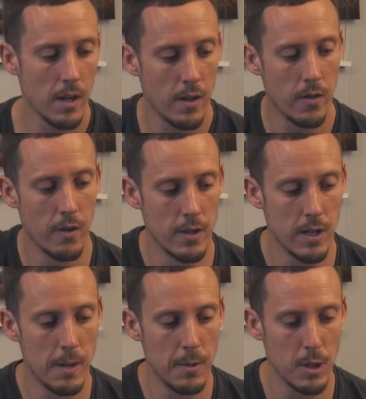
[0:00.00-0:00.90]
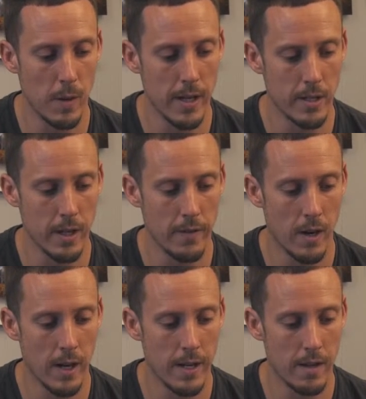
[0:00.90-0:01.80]
there is a limit switch, and if
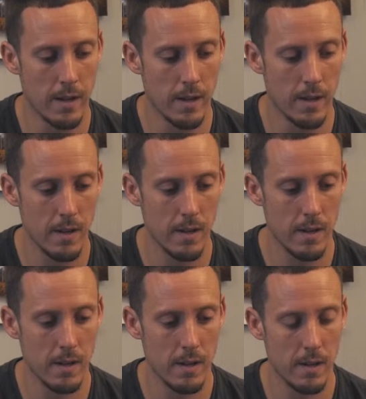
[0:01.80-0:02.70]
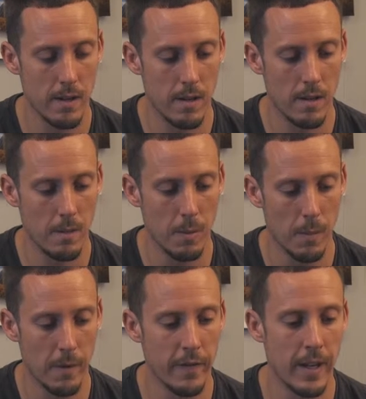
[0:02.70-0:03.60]
I put
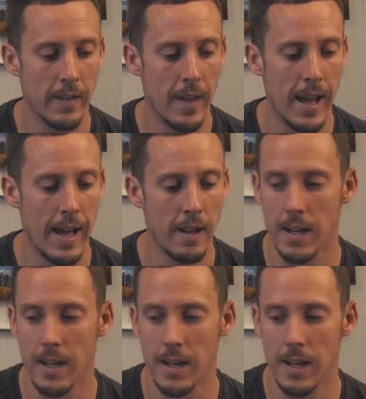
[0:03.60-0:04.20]
my finger there,